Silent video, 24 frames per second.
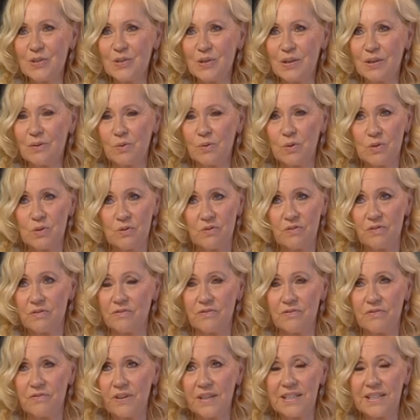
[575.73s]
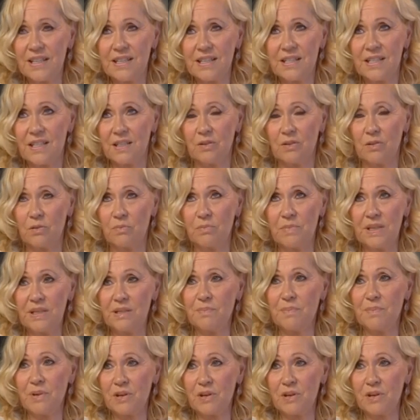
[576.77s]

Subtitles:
It was fantastic to meet